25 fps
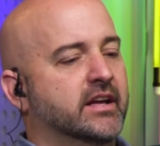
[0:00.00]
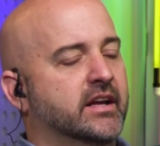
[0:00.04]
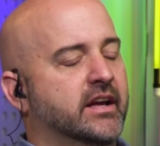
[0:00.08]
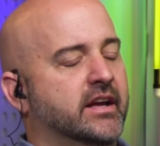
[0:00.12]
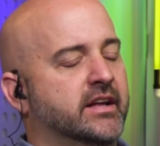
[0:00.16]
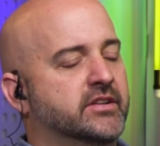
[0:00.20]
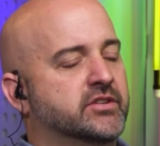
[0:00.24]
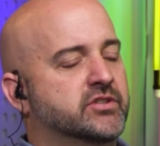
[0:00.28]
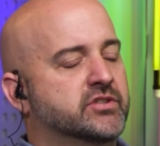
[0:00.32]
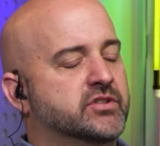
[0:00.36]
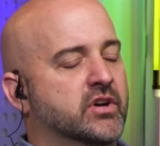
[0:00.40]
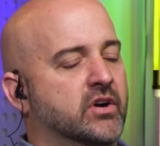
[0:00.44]

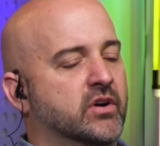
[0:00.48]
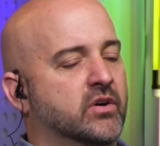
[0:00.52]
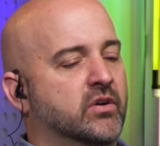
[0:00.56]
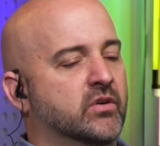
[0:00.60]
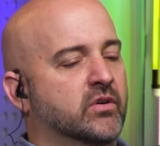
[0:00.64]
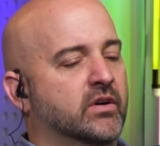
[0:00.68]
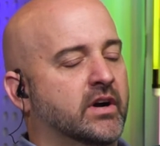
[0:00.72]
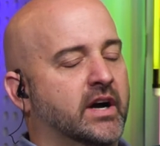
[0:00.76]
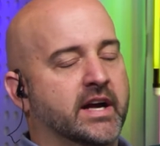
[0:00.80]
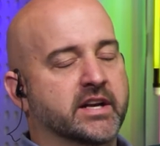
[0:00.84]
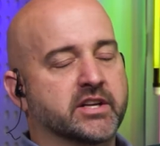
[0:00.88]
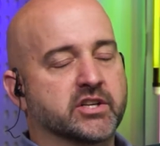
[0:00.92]
And so
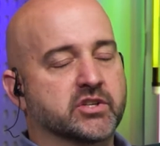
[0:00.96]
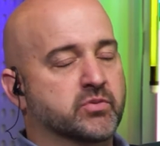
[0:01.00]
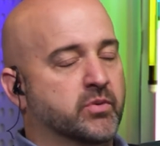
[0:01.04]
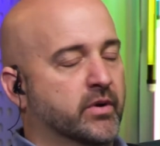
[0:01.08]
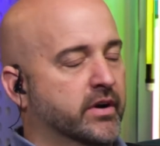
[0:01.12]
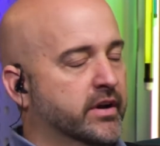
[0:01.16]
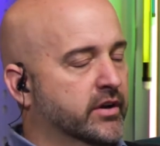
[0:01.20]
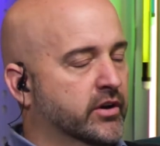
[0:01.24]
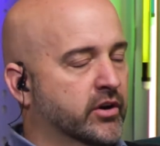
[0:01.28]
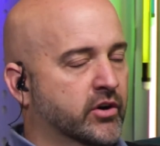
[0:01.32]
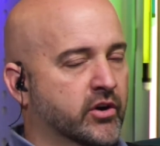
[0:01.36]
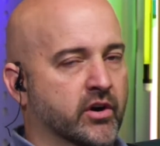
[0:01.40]
I just want to
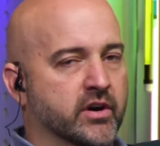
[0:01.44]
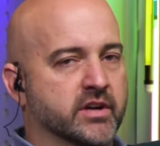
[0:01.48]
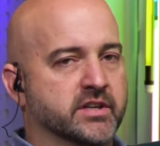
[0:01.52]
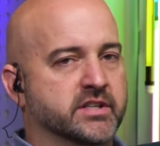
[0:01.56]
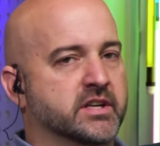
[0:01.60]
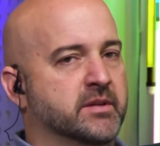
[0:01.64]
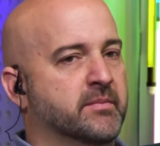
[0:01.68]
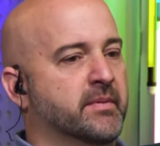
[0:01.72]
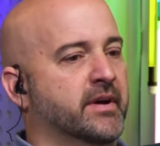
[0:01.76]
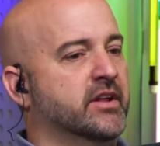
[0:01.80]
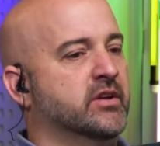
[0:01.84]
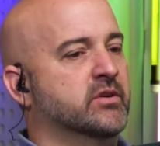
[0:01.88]
encourage
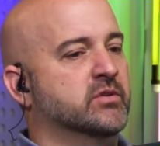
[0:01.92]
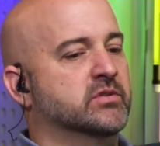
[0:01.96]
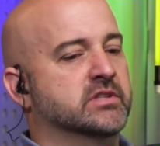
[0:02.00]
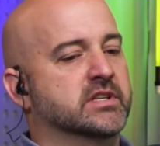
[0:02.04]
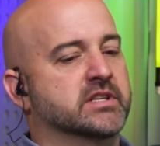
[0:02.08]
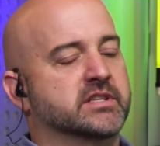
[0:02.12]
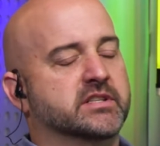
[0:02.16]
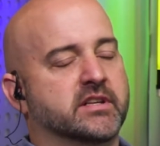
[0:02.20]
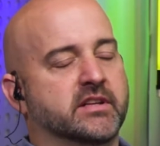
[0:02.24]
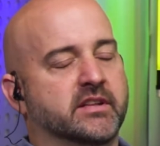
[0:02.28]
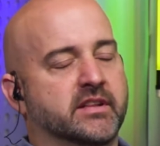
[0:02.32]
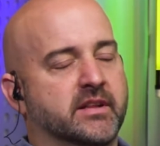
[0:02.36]
anybody who's
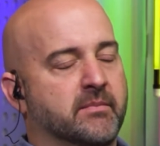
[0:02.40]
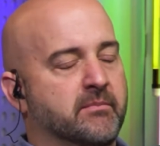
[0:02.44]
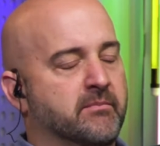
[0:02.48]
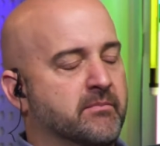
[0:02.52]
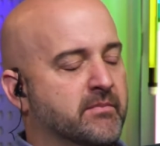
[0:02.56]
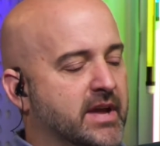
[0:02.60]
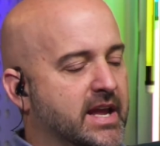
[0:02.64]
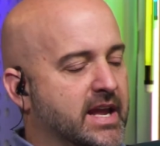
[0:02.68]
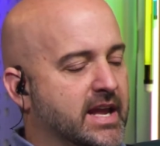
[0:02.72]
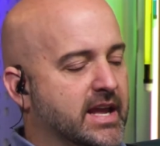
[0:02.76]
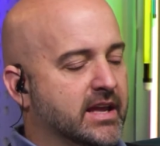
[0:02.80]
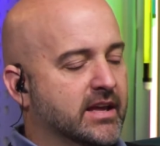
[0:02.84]
listening that
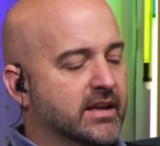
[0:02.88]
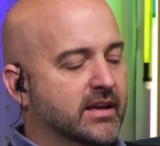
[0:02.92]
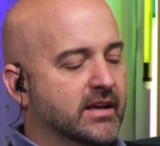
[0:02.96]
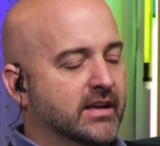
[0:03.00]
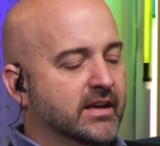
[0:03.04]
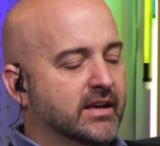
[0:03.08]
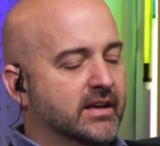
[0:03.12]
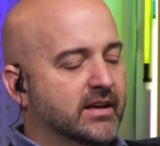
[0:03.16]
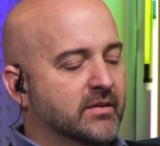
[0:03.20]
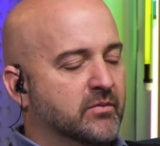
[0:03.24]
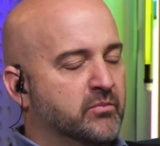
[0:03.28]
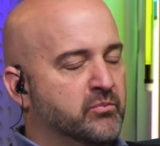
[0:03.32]
may
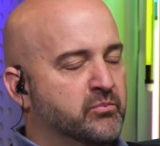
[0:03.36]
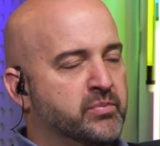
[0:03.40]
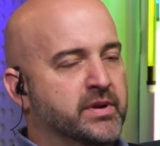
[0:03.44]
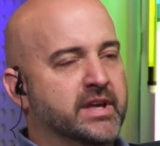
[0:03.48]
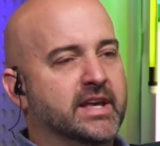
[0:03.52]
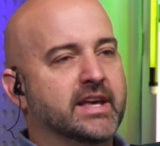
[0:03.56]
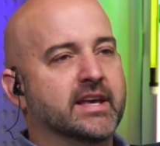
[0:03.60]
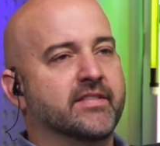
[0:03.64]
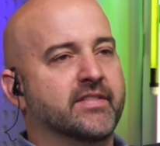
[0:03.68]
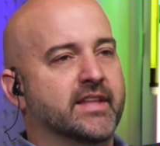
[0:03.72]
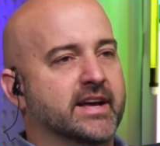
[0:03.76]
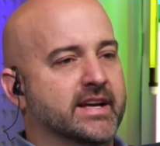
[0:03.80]
be
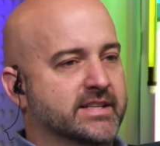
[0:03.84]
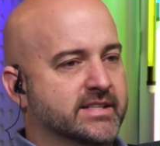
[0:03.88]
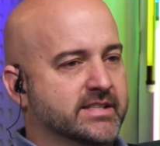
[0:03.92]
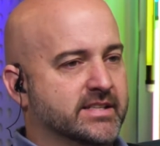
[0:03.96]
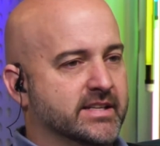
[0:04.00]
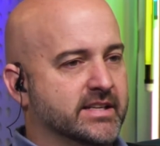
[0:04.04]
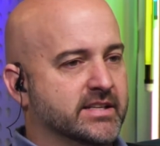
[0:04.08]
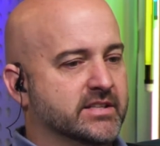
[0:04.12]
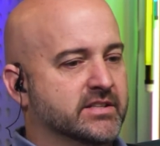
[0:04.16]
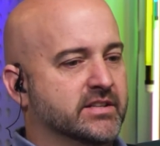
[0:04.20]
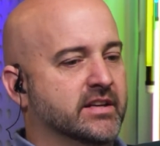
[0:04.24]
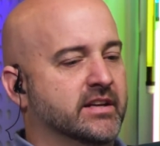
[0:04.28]
in that
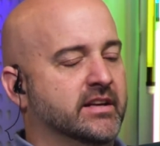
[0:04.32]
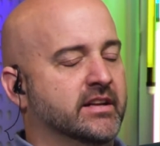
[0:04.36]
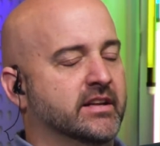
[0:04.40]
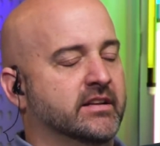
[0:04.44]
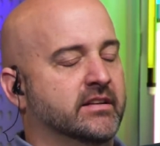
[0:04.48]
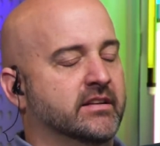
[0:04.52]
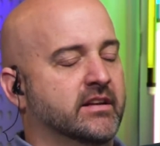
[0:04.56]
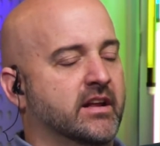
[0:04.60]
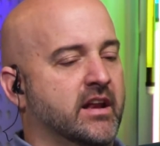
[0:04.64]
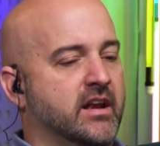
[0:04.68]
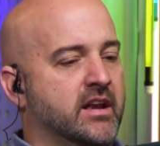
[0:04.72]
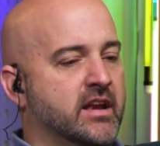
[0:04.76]
season
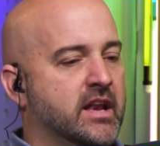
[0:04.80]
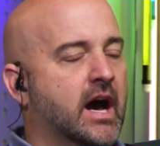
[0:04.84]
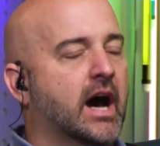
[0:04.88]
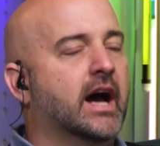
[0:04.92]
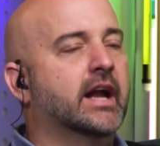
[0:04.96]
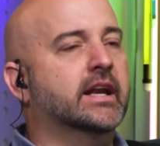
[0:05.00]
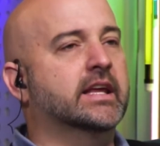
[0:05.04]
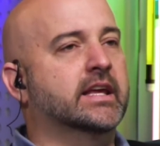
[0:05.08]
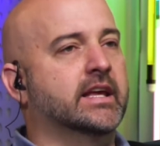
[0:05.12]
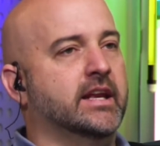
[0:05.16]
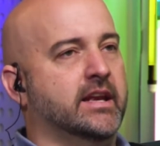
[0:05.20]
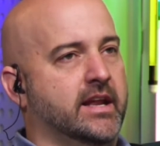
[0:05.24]
and, and
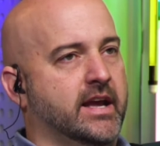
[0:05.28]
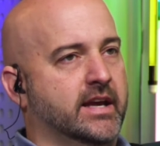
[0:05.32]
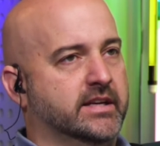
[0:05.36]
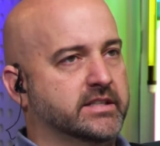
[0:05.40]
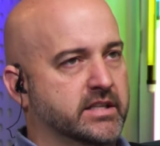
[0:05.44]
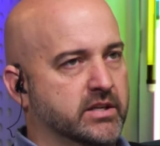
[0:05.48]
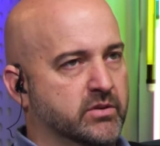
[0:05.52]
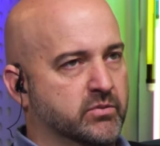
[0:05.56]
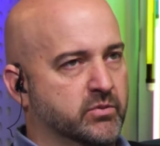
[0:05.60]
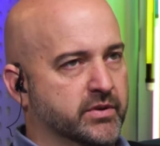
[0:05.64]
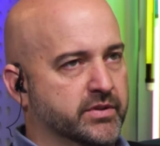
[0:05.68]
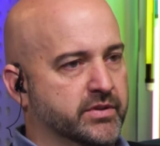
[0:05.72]
not
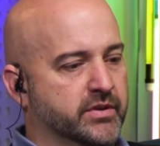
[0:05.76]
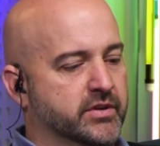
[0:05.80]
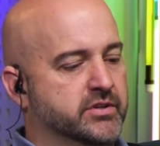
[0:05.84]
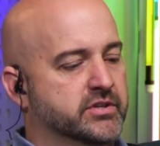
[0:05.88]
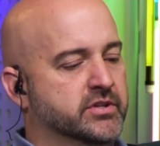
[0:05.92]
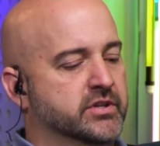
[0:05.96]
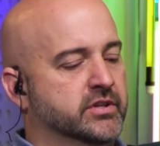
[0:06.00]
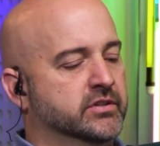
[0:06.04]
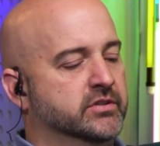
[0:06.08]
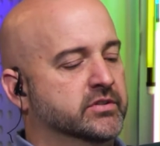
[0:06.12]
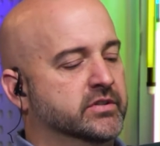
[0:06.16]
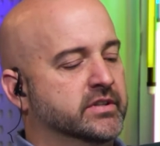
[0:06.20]
connected with their
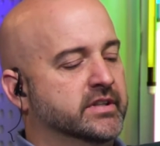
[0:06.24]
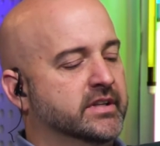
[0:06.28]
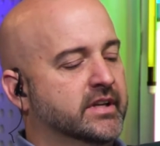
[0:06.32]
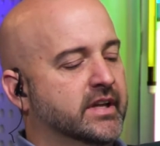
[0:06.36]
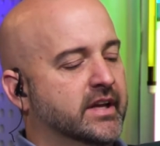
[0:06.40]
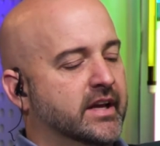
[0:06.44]
children,